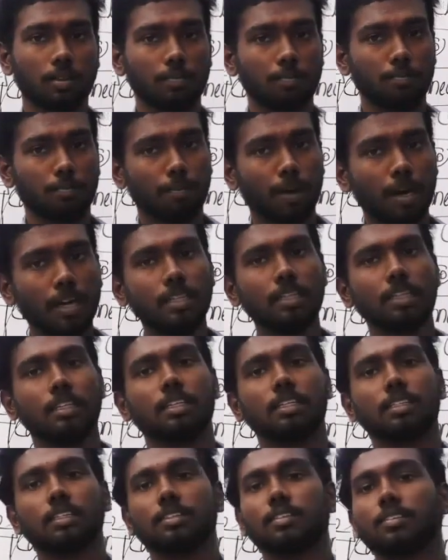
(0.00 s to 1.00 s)
but
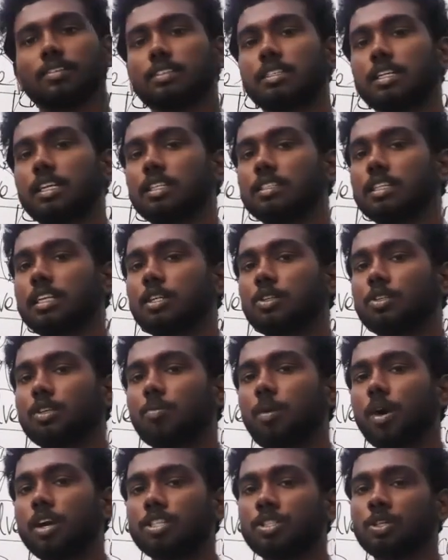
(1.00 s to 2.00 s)
she listened to the
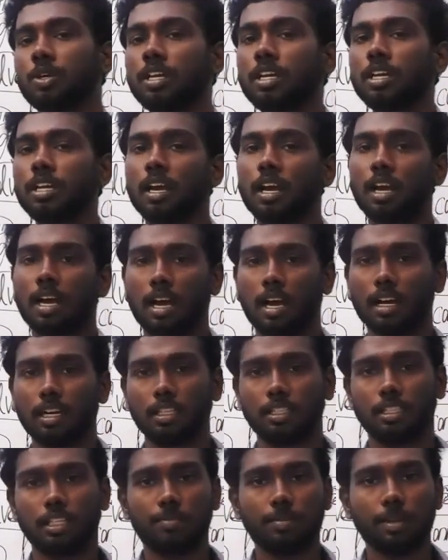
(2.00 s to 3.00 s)
boy's story and
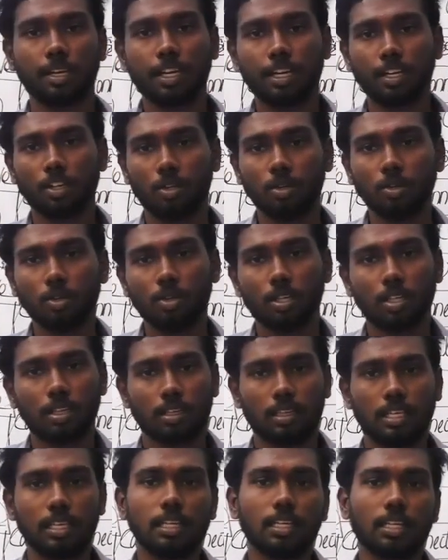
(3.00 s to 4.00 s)
she began to
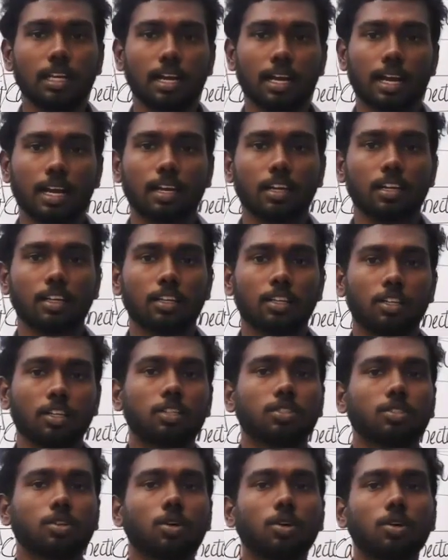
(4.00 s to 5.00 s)
think again.
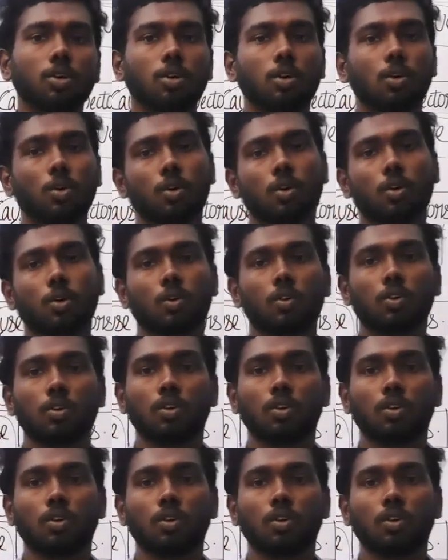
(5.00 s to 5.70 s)
So